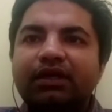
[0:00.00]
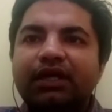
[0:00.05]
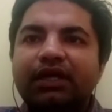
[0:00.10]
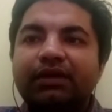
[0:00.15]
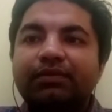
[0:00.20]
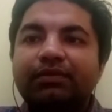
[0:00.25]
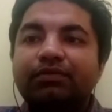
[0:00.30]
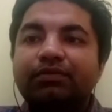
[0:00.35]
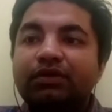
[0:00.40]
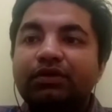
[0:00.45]

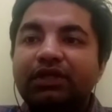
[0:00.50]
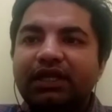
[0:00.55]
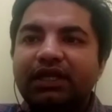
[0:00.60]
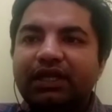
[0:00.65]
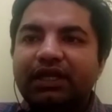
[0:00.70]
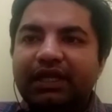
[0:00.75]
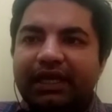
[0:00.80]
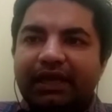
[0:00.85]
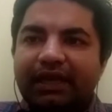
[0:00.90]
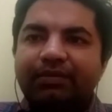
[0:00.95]
and more than
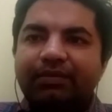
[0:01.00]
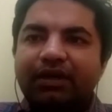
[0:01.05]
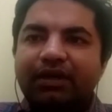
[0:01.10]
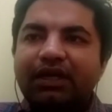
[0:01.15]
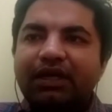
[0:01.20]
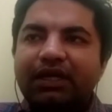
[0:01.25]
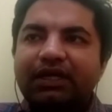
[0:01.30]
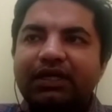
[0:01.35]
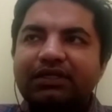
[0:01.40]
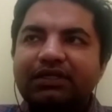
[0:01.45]
capital,
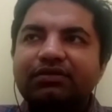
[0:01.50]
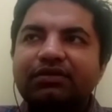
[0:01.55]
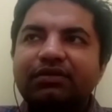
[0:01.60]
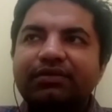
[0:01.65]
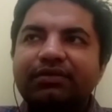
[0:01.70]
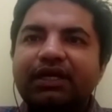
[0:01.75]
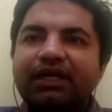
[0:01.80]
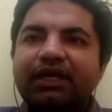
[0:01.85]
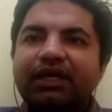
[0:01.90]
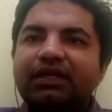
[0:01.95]
I guess you will be
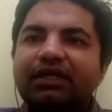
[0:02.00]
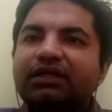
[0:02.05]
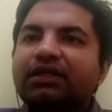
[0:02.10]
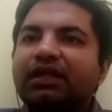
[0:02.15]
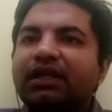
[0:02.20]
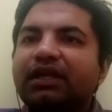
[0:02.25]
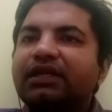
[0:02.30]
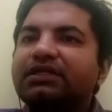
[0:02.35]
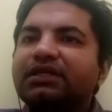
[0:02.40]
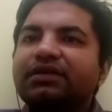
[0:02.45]
attracting the
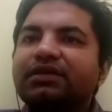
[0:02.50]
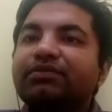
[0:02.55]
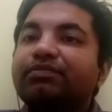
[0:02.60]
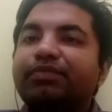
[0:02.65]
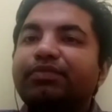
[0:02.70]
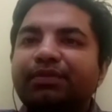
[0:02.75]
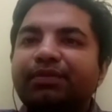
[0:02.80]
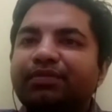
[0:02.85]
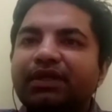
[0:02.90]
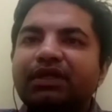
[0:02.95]
right set of
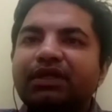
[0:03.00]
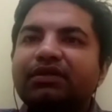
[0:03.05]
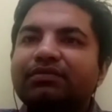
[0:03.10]
people.